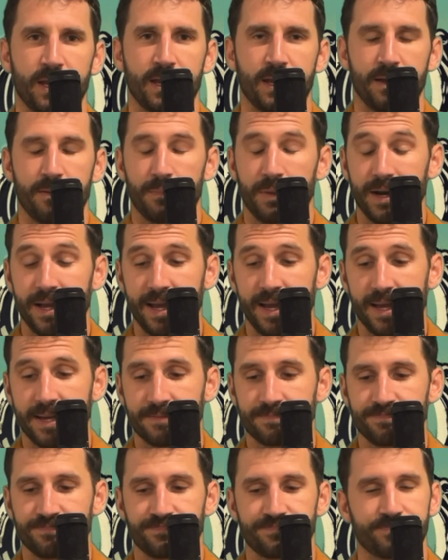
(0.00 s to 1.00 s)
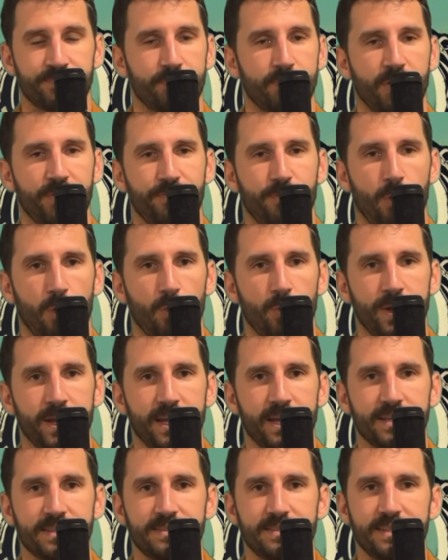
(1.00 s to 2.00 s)
But hey, before we
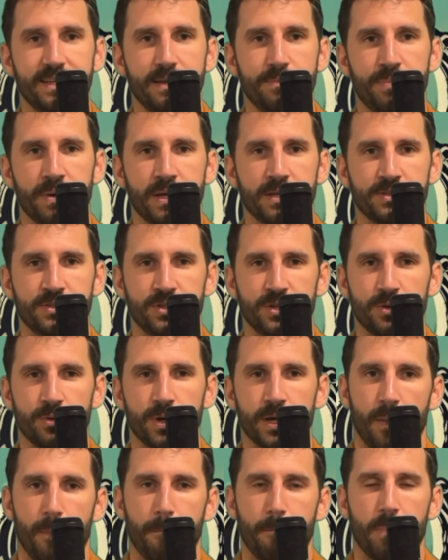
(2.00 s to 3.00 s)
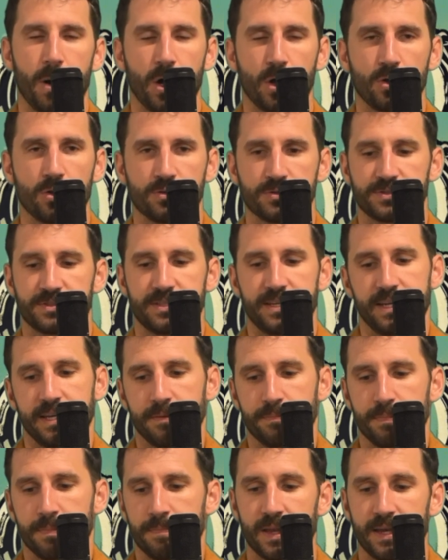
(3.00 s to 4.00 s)
get deep into it, balls
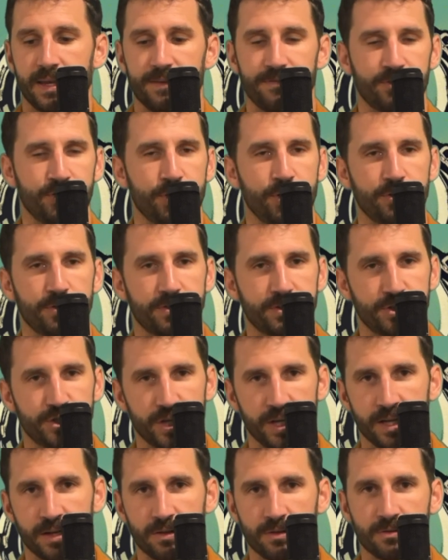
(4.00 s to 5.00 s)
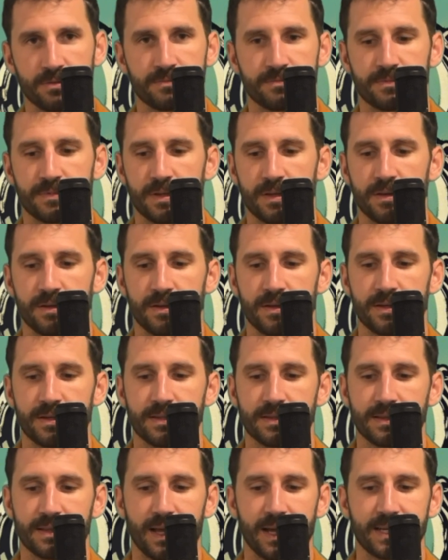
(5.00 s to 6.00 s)
deep, if you're new to the channel,
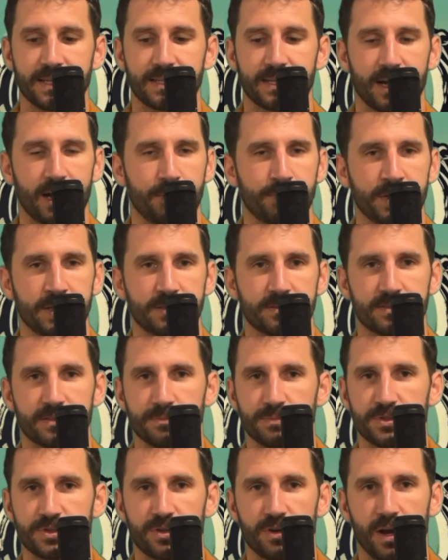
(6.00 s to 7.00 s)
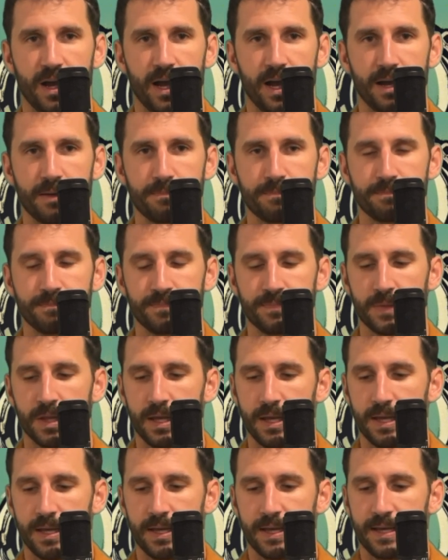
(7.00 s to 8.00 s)
like, comment, subscribe.
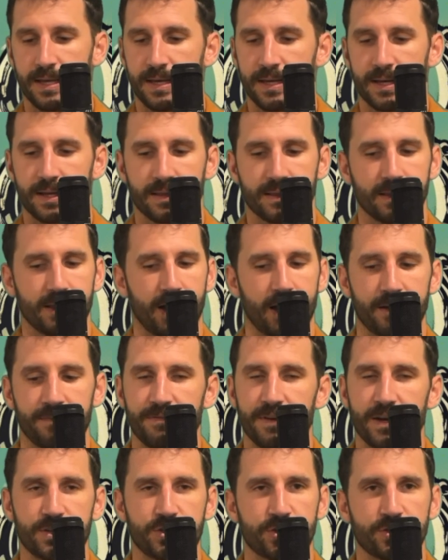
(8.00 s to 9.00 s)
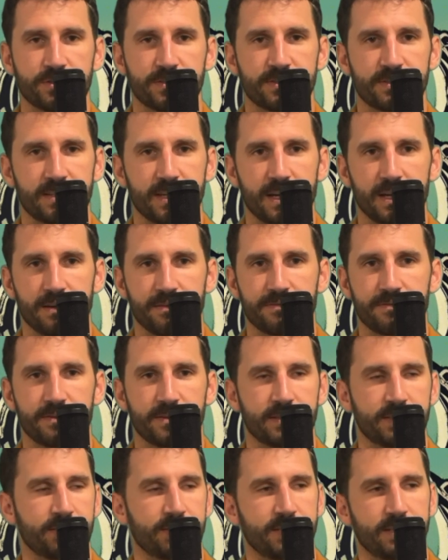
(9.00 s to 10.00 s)
A lot of veteran stuff,
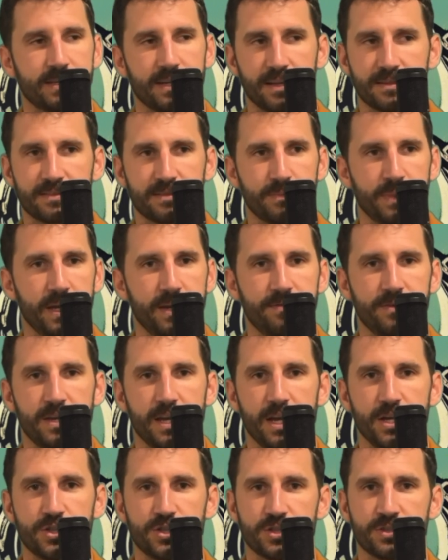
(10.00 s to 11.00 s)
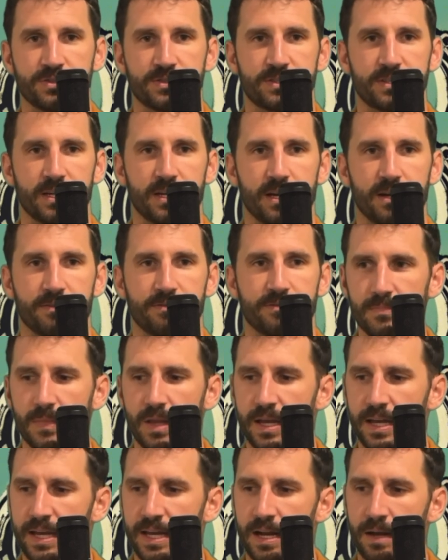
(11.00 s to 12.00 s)
got some aviation stuff,
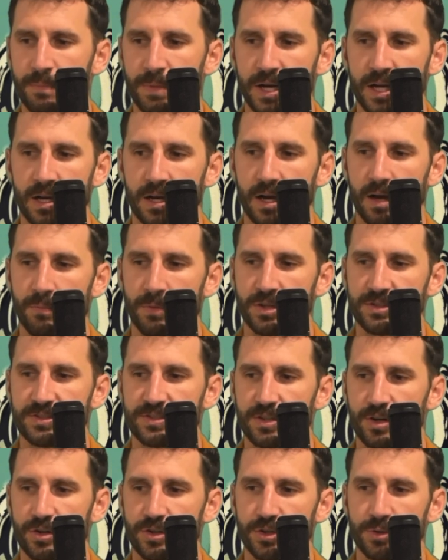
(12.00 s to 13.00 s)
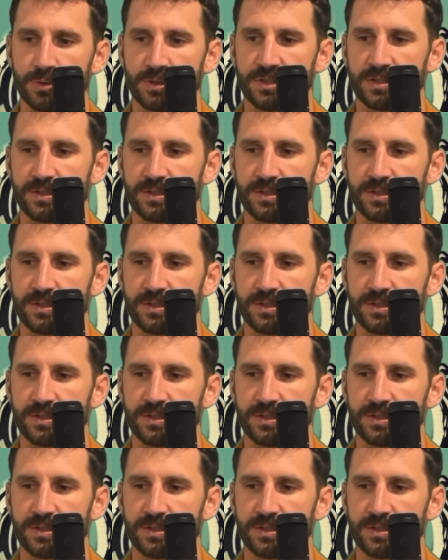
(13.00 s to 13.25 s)
and I'm gonna start doing some